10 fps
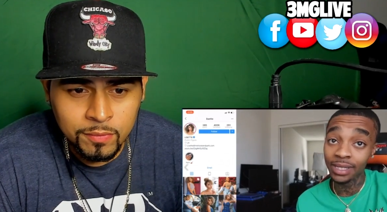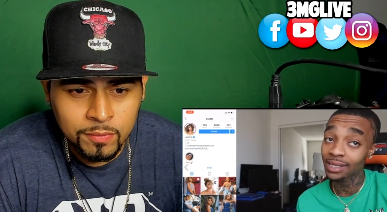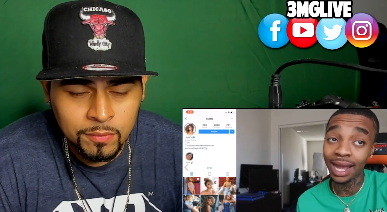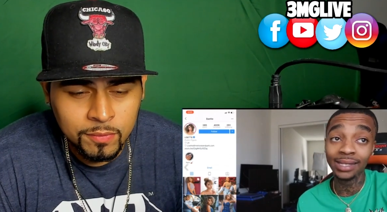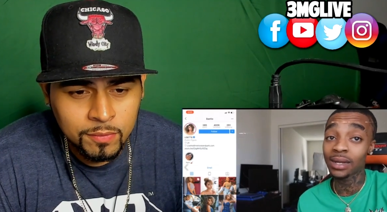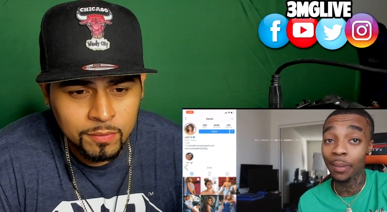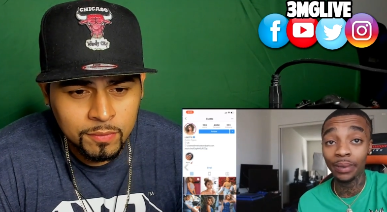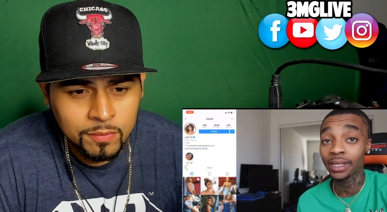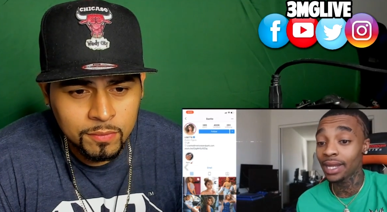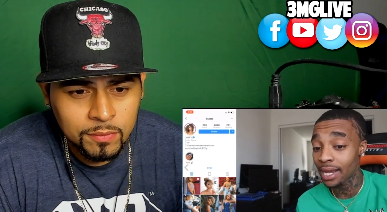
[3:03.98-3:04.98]
Speaker 1: him these last
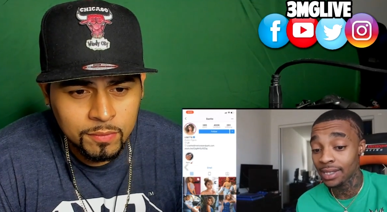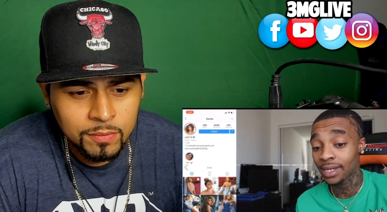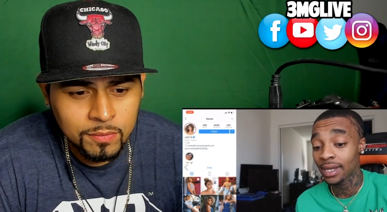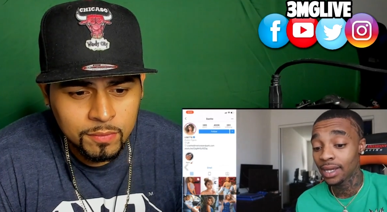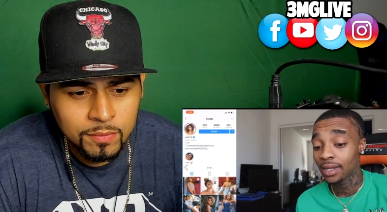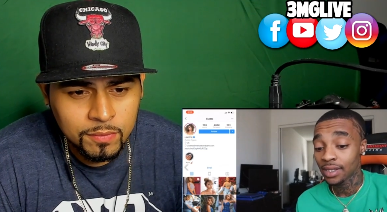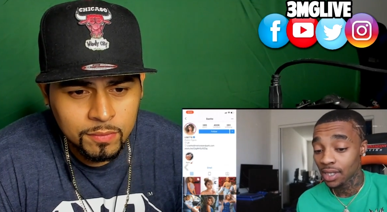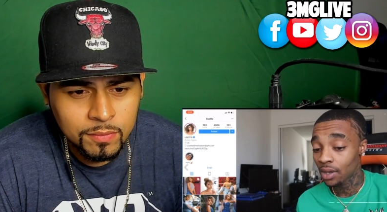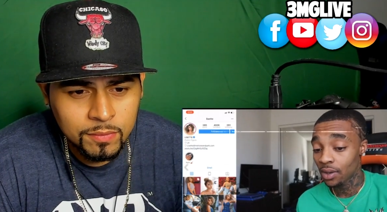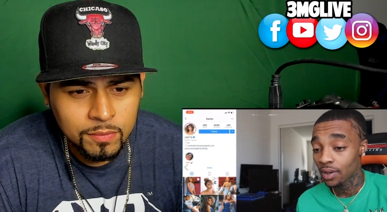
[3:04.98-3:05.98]
couple of days?
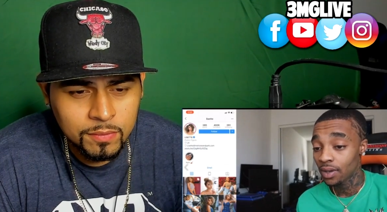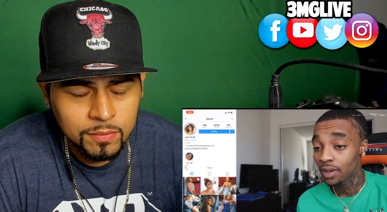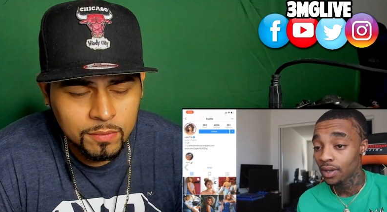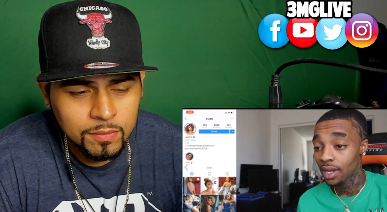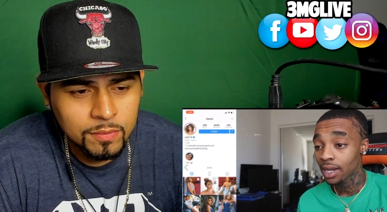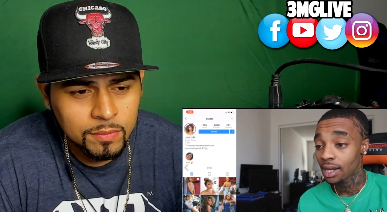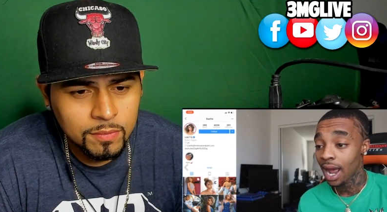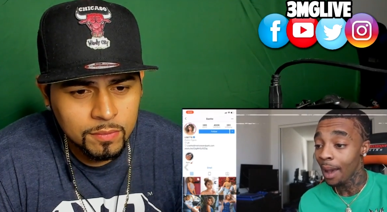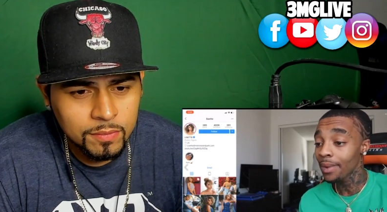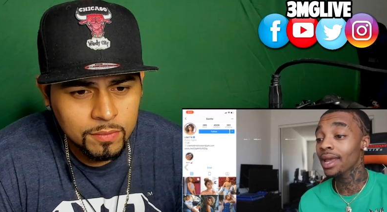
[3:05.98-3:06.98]
So
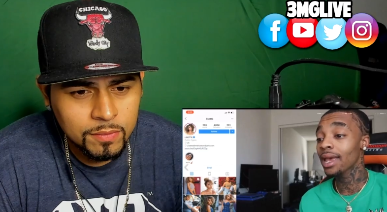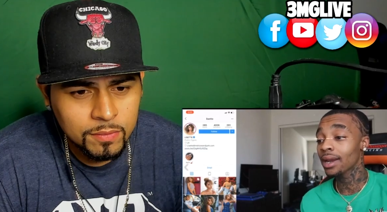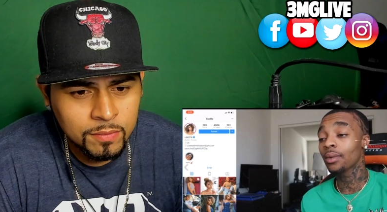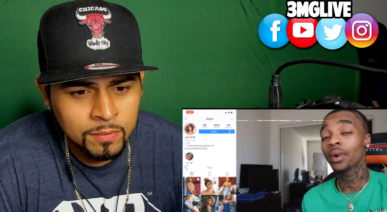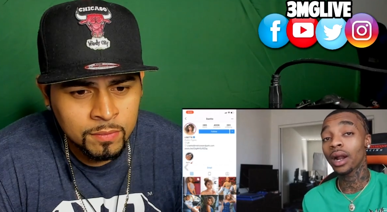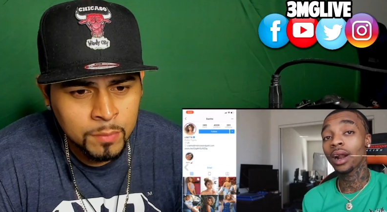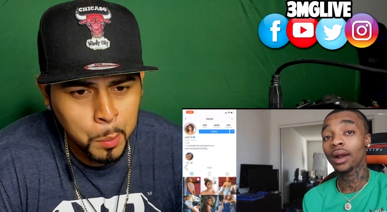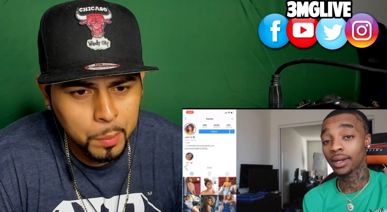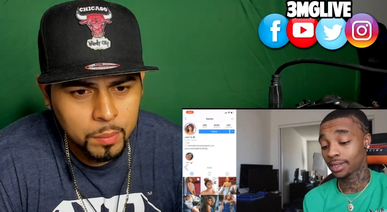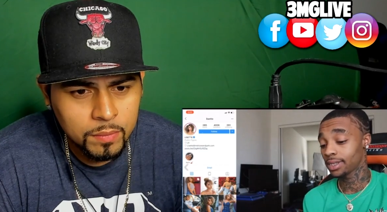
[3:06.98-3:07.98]
I'm gonna hit him where
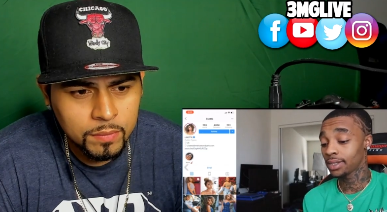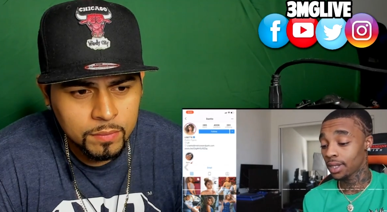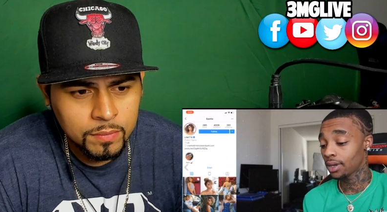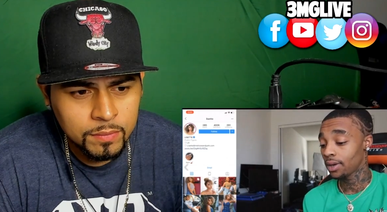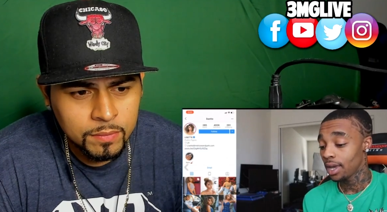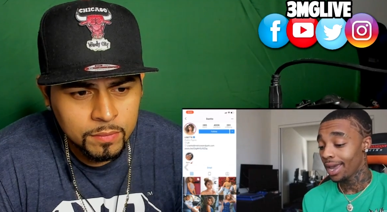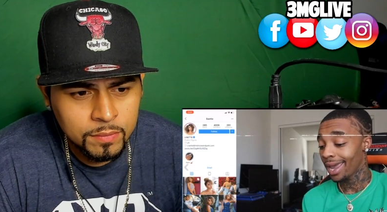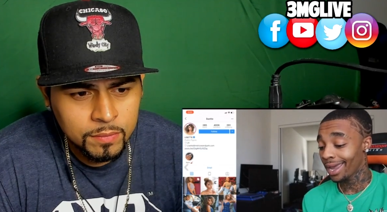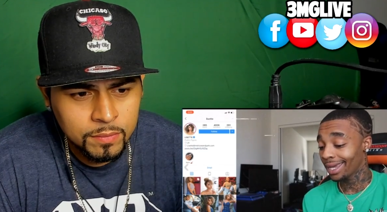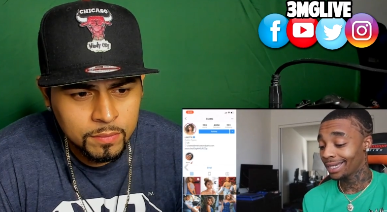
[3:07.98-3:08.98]
it hurts, you know.
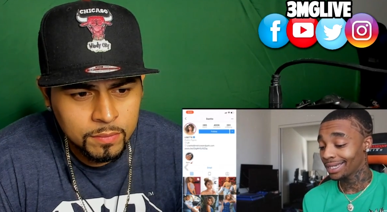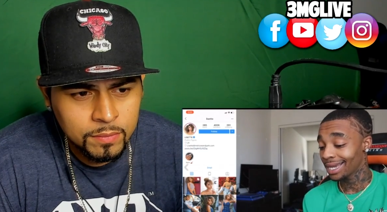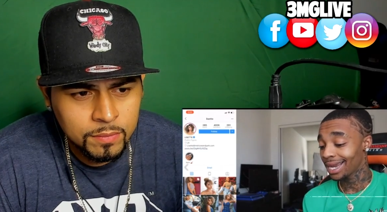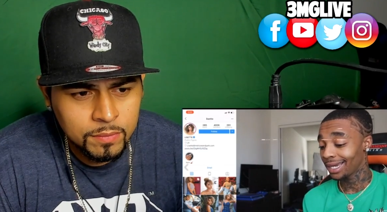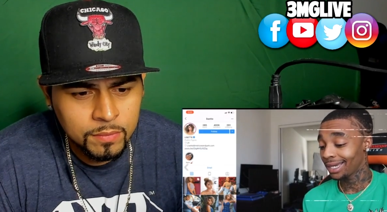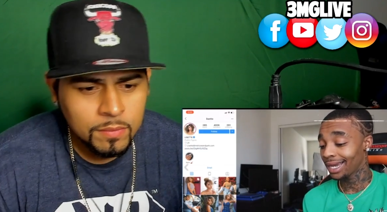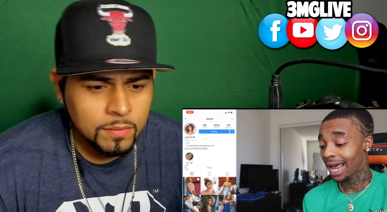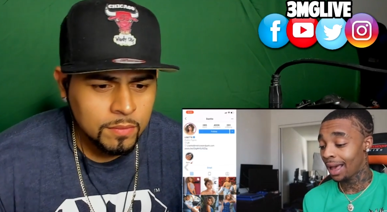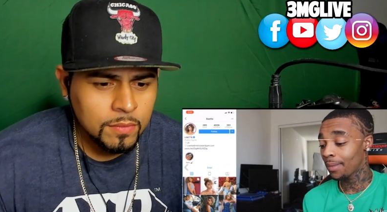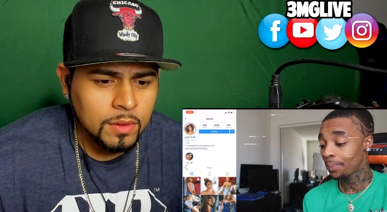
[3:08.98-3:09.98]
And
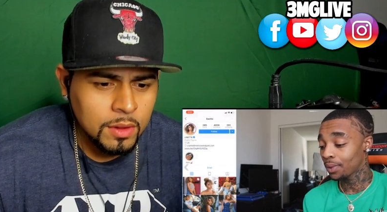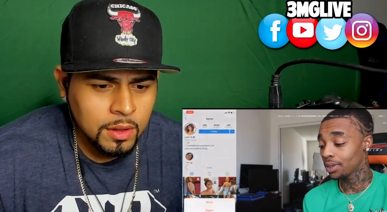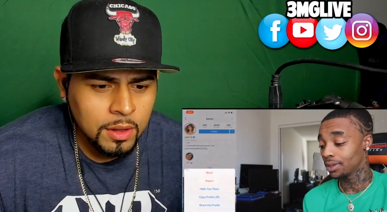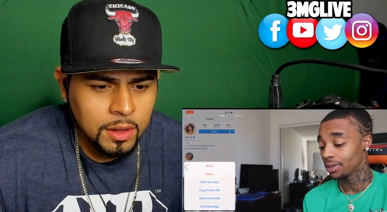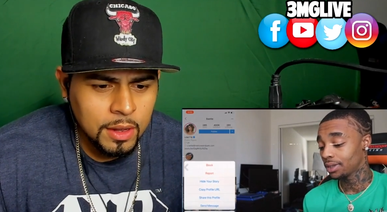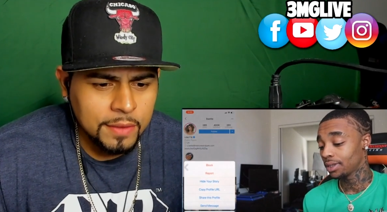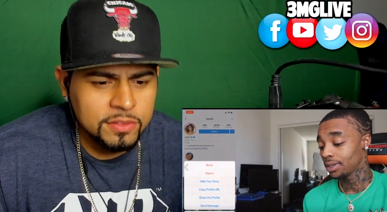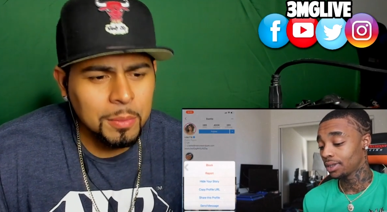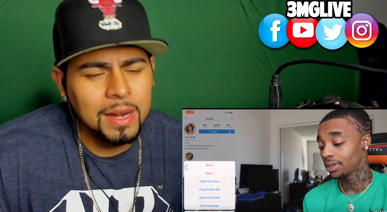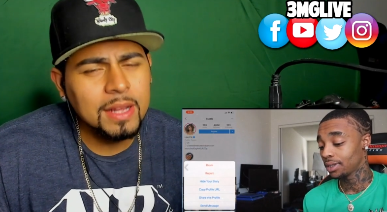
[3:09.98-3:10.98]
Speaker 2: I'm a pull If
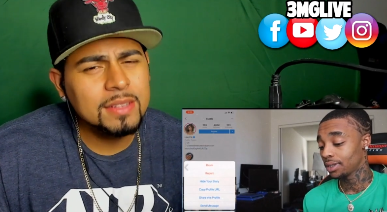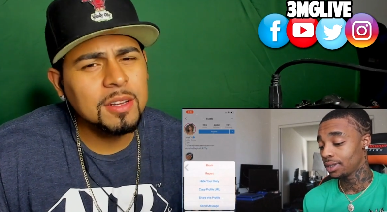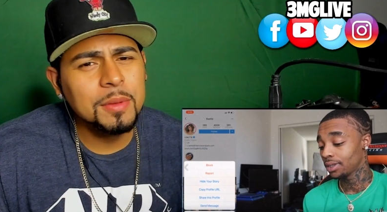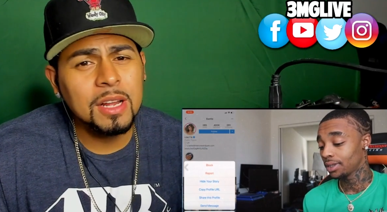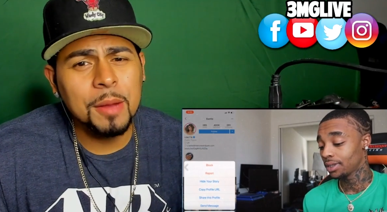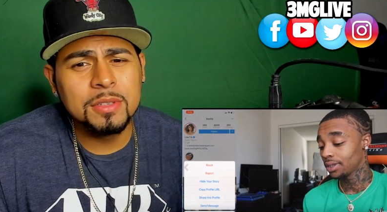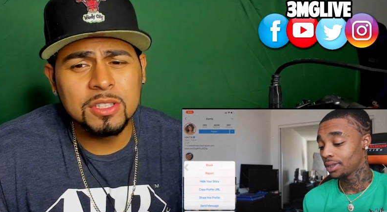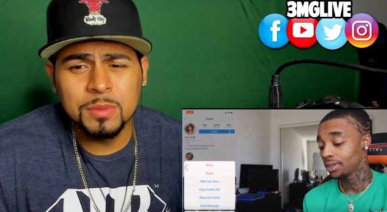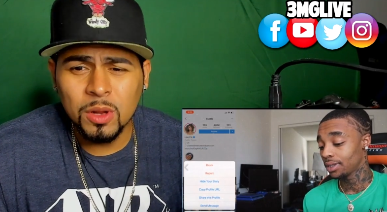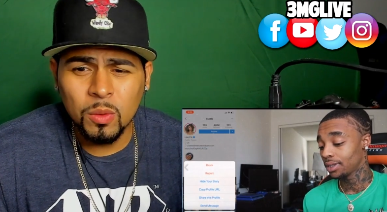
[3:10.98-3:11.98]
somebody could tell me in the comment
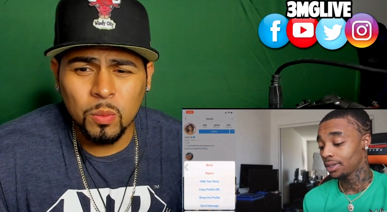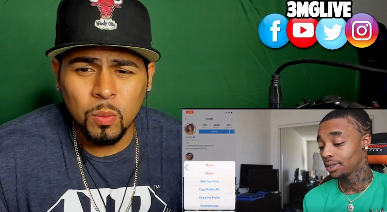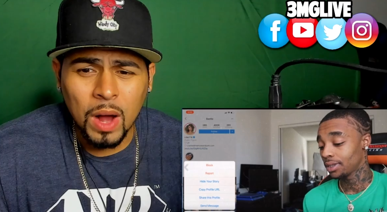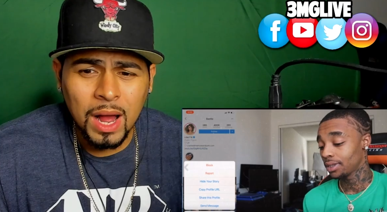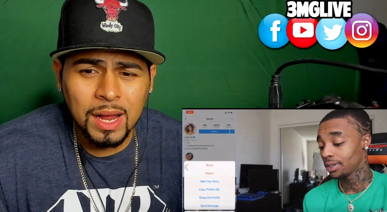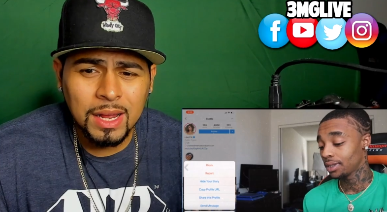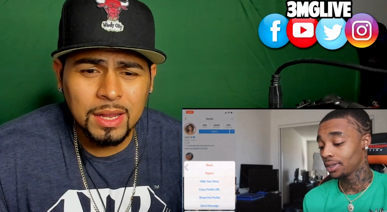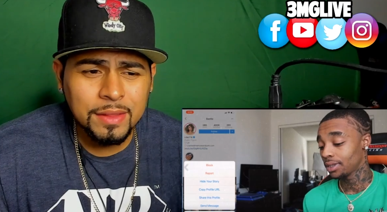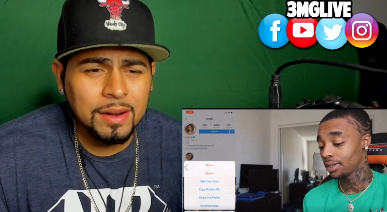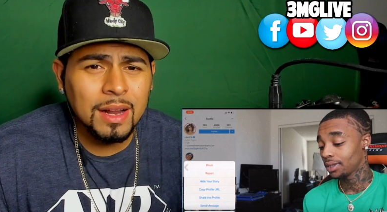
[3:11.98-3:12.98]
section below why
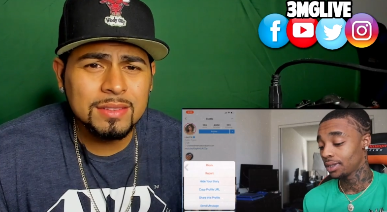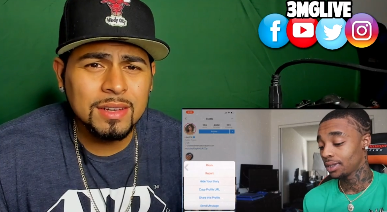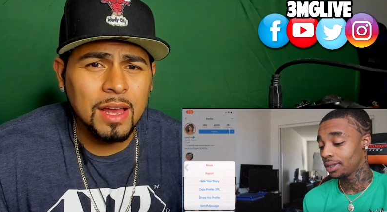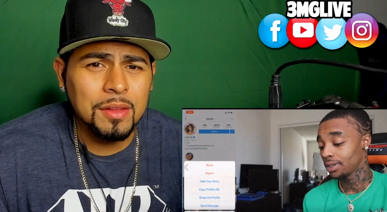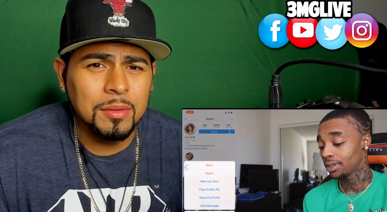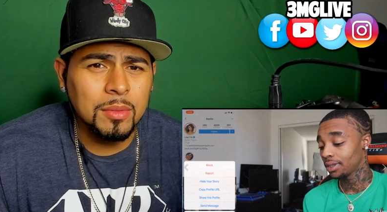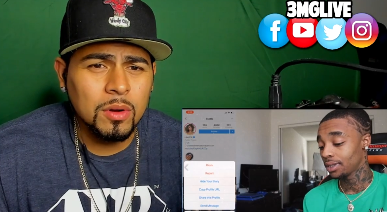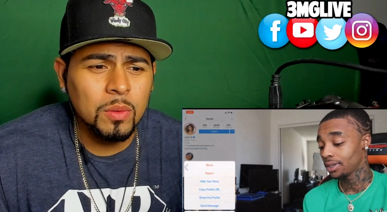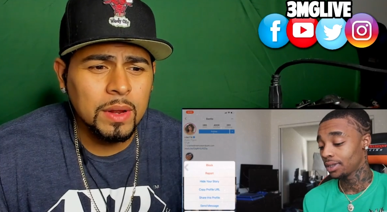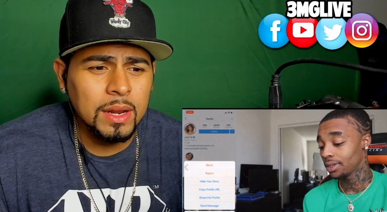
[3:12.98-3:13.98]
they're not together,
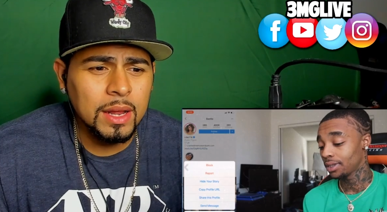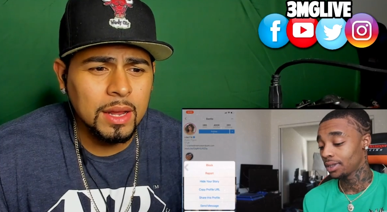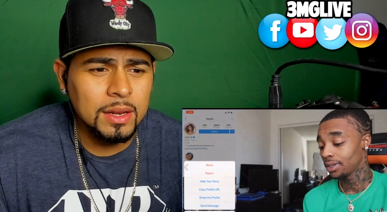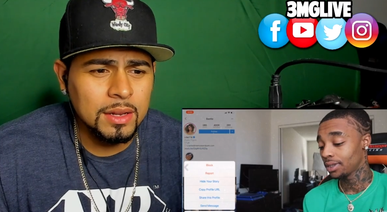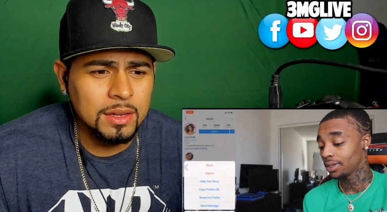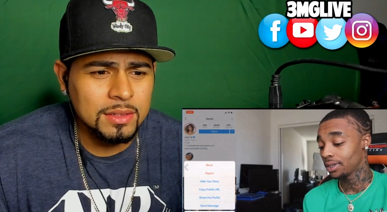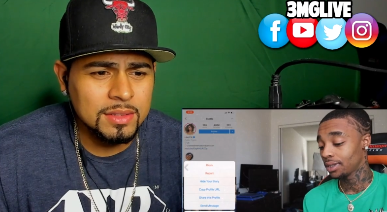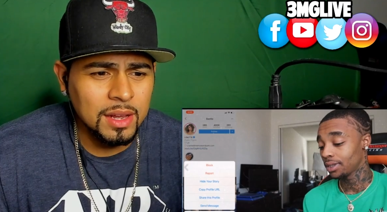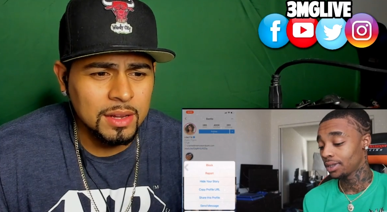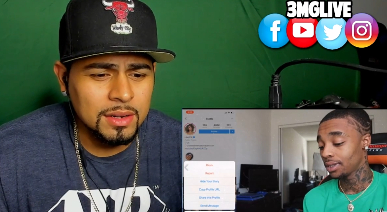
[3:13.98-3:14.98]
McQueen and
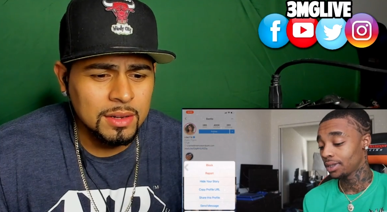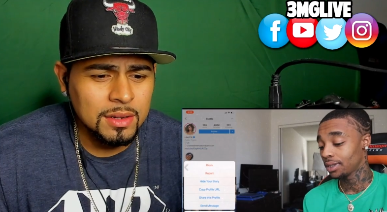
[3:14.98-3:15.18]
Lizette,